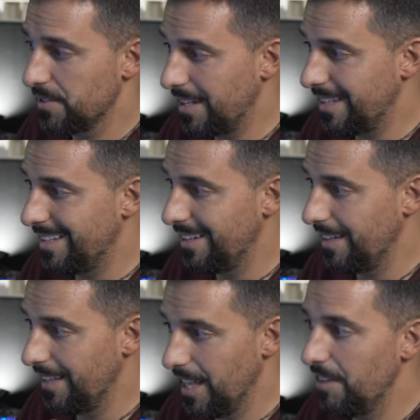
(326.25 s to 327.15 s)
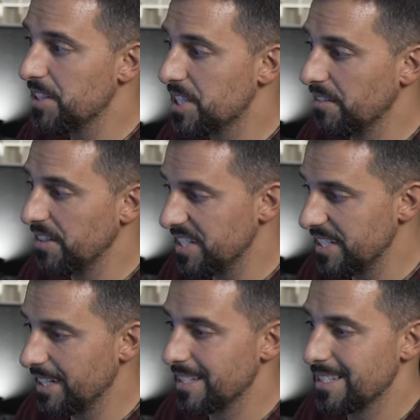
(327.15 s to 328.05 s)
that the
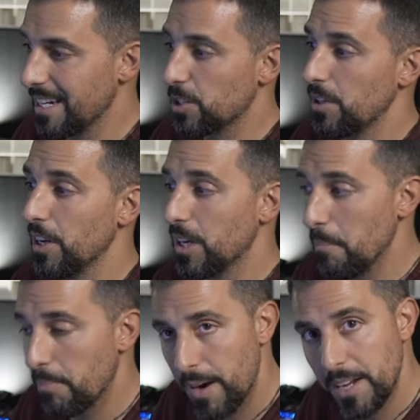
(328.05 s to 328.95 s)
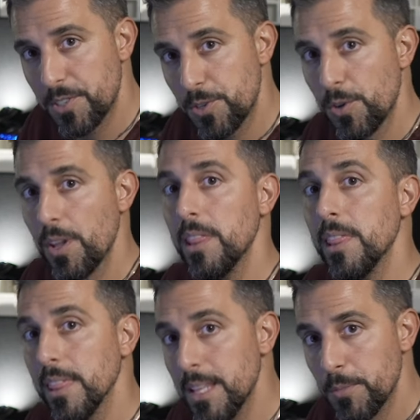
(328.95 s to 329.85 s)
1176 is actually a compressor
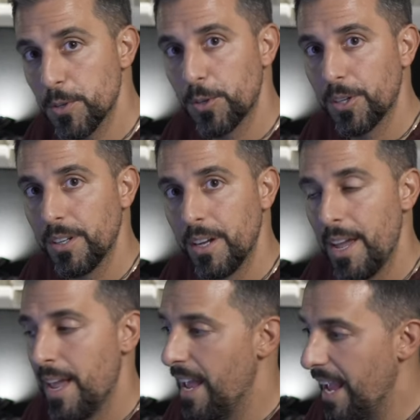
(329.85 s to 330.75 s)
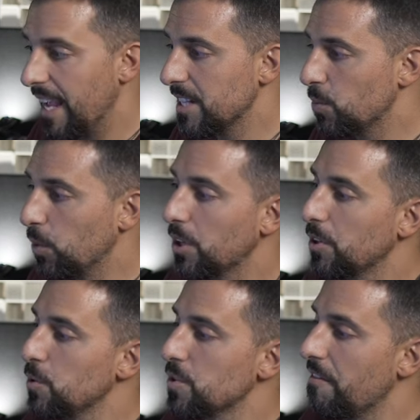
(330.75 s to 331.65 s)
limiter. Hence, we
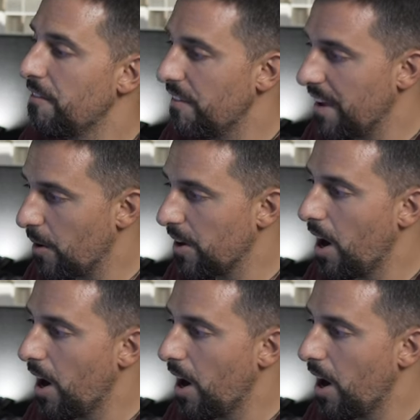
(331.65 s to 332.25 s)
could use a very